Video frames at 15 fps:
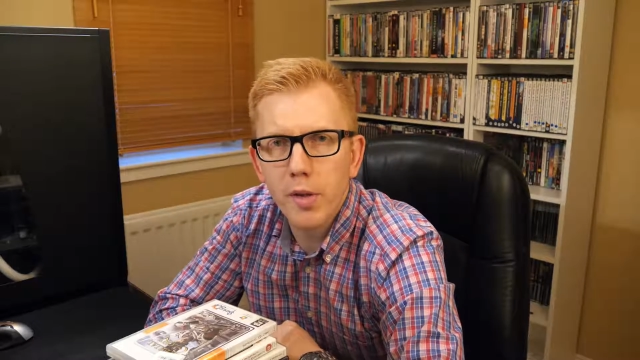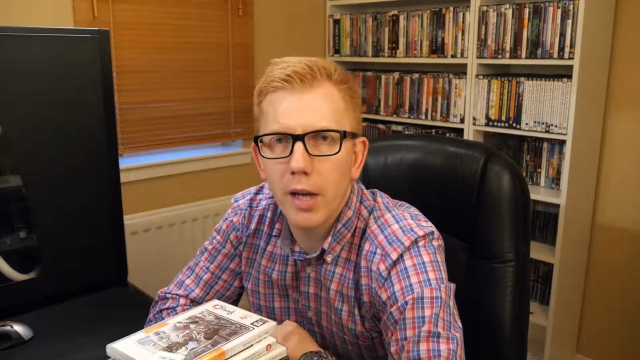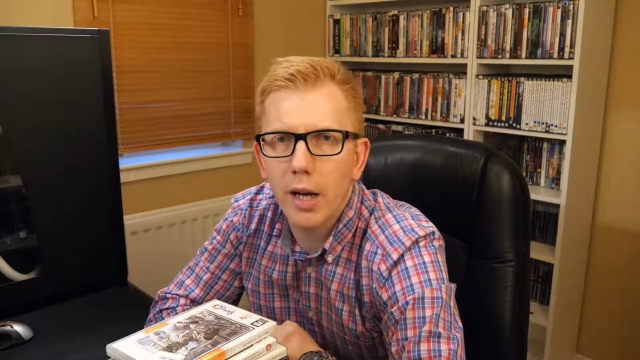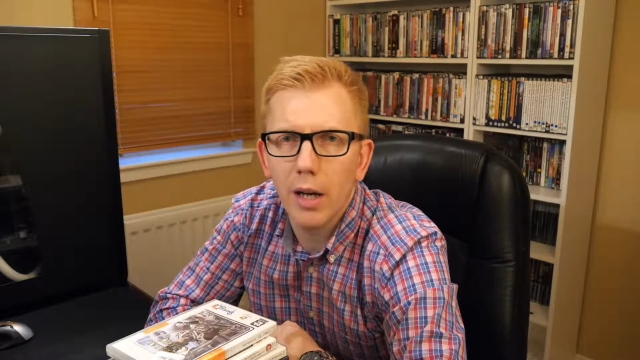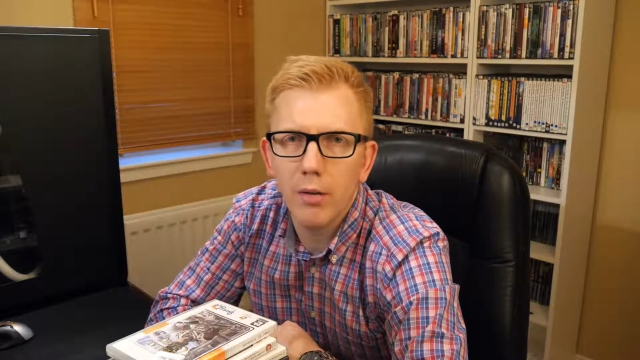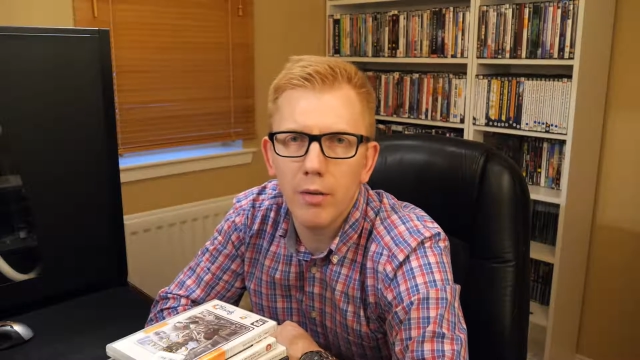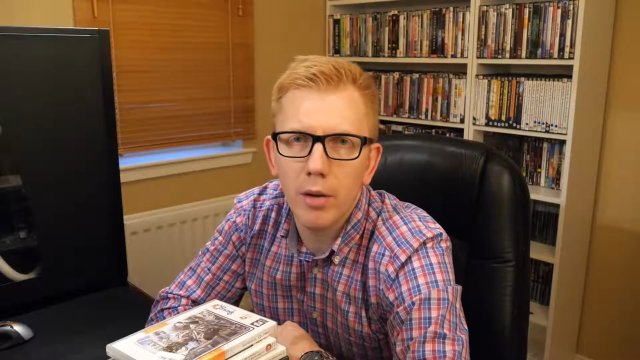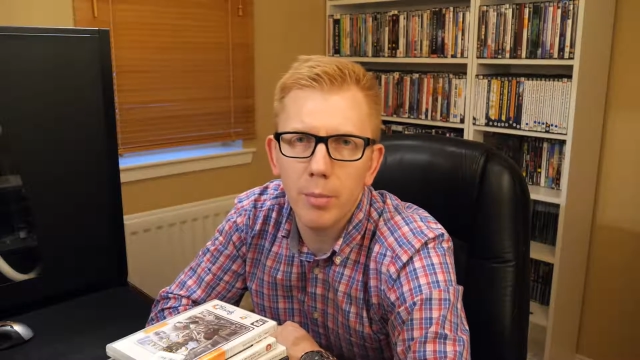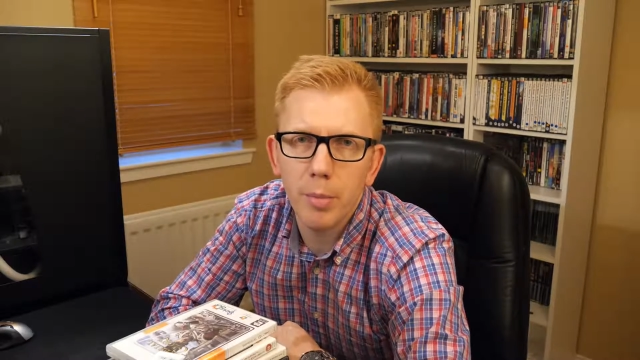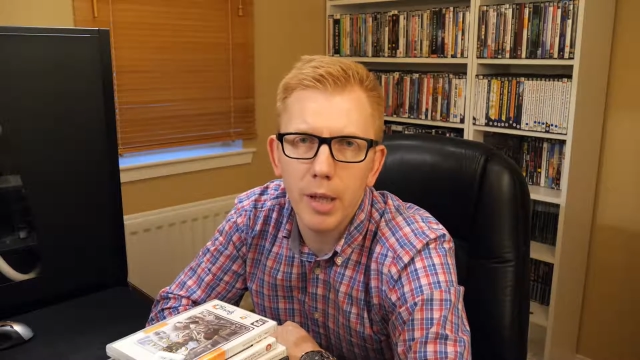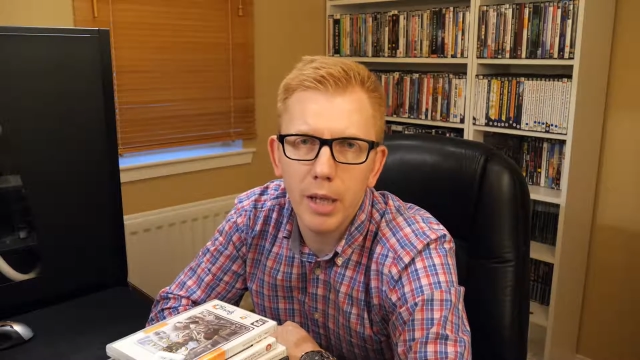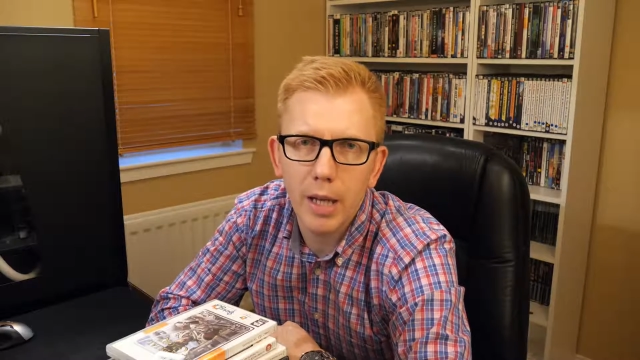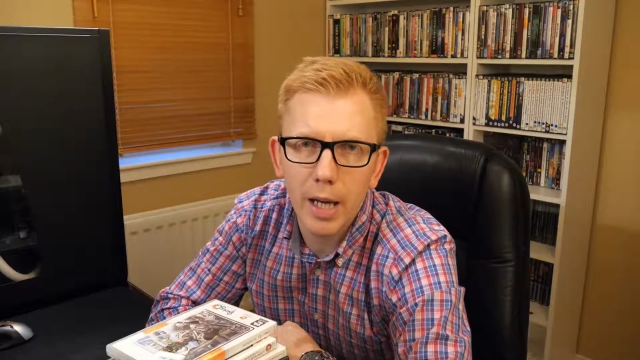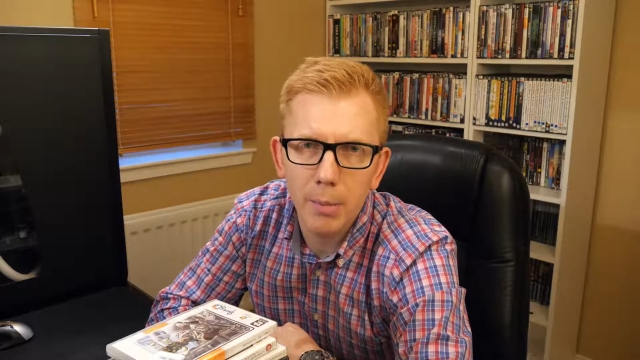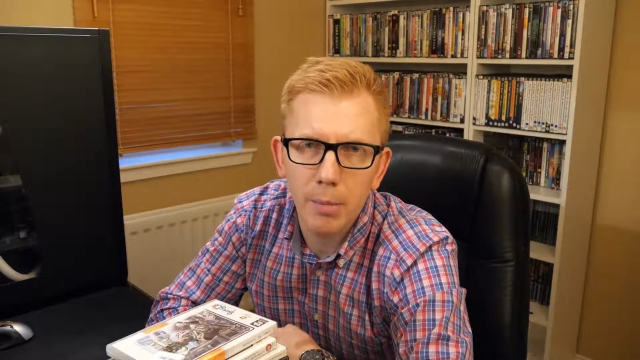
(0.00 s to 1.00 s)
that I will
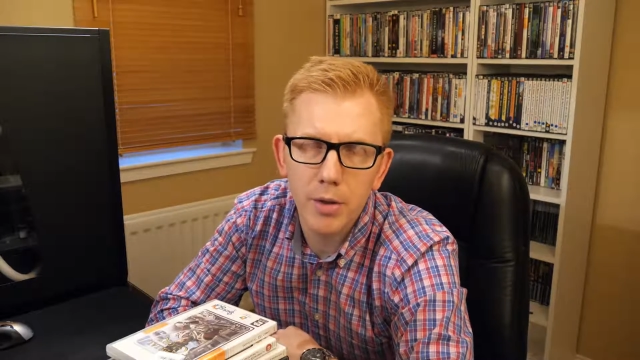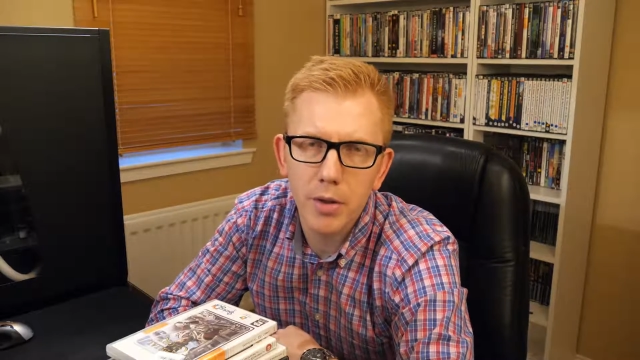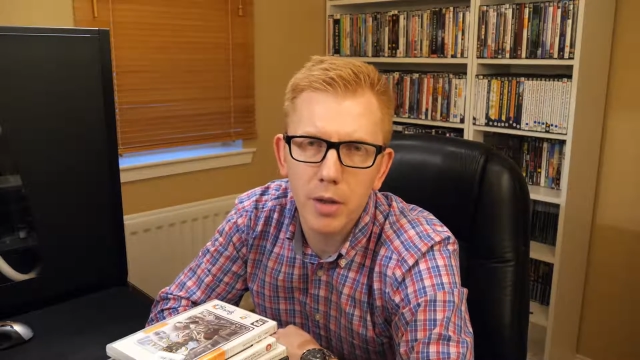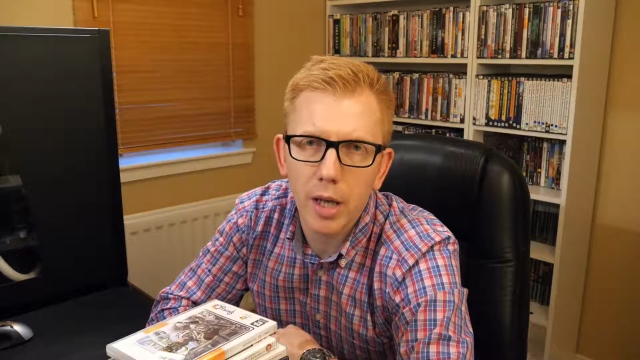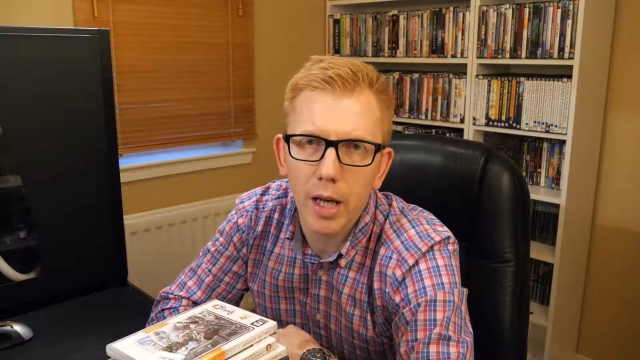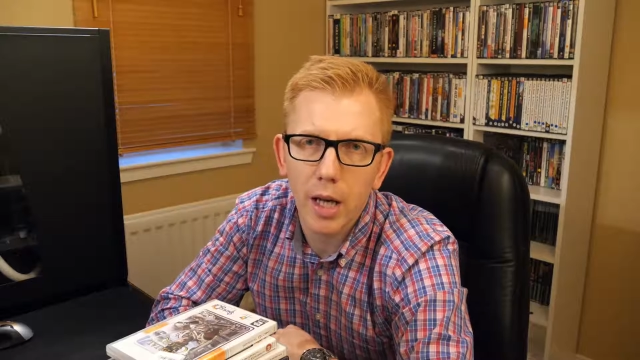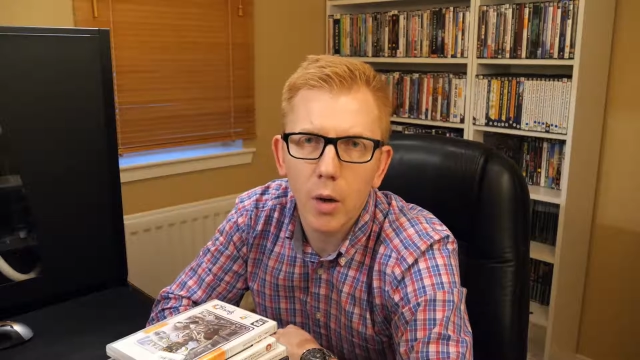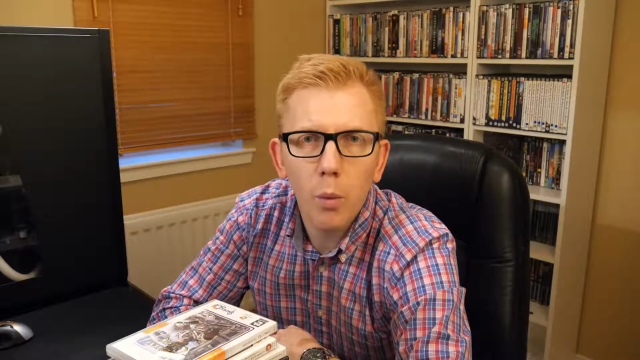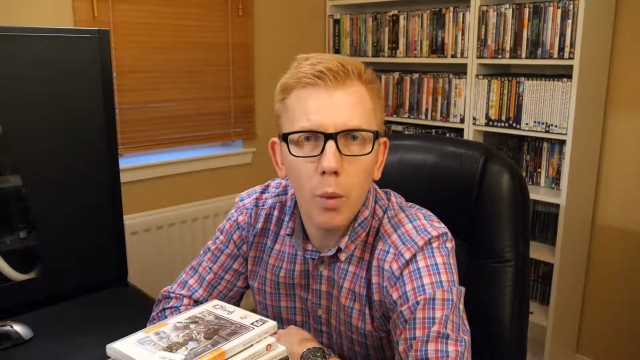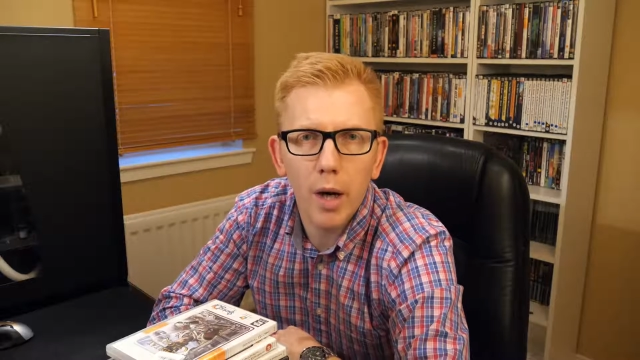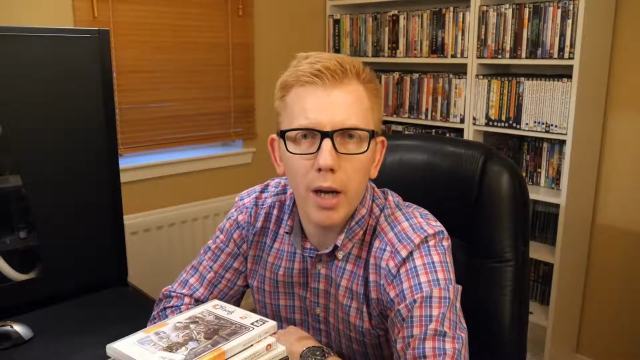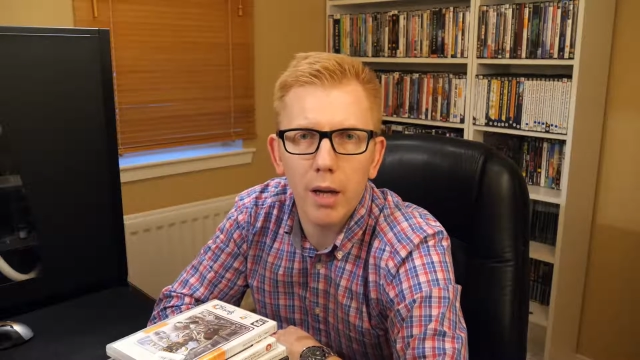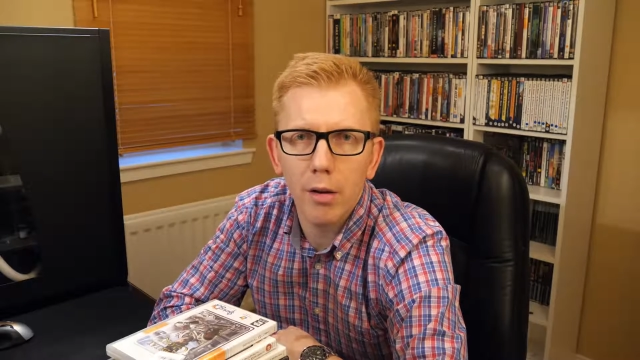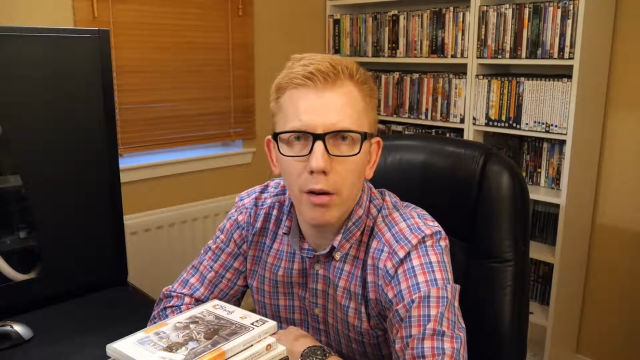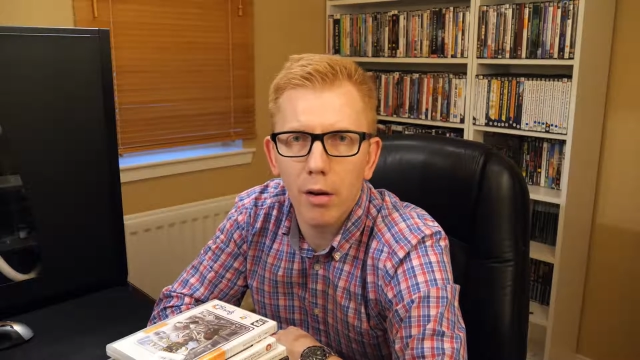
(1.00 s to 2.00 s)
be able to get
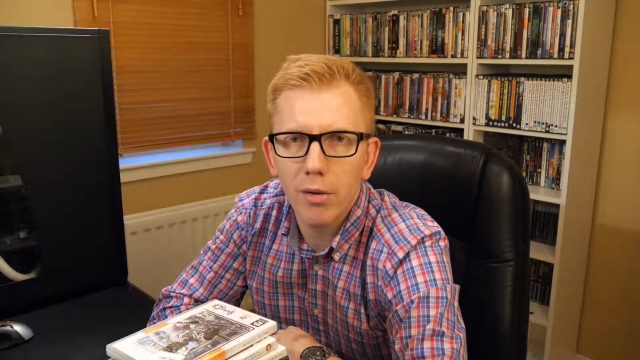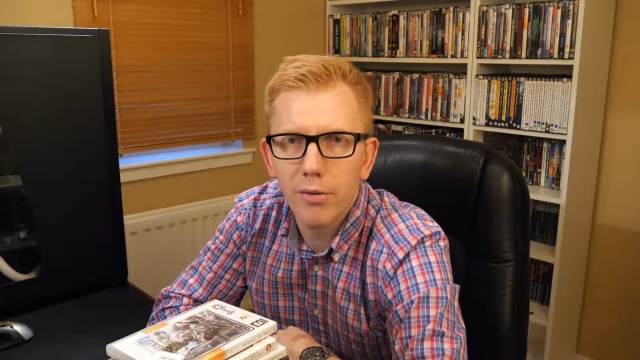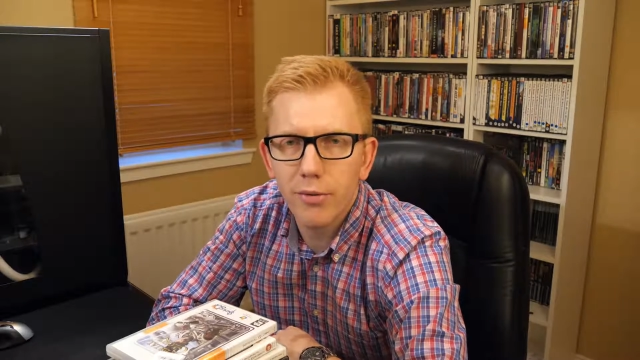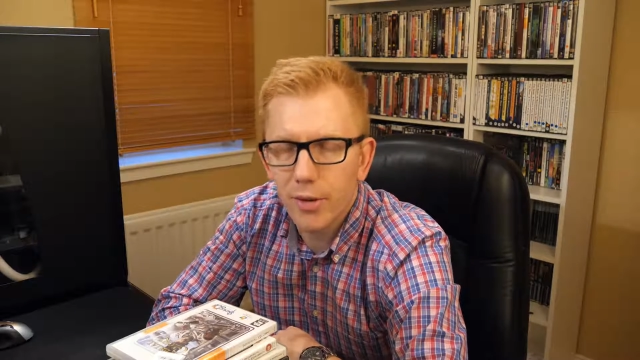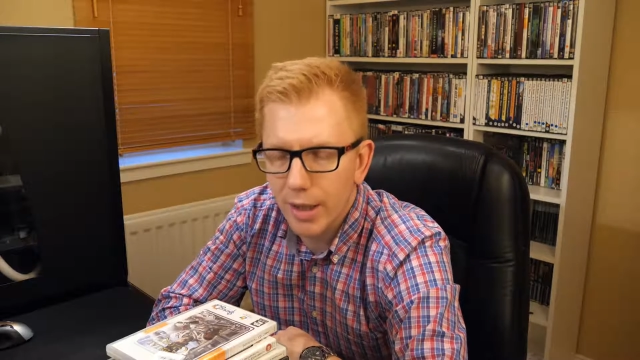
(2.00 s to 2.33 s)
quite a lot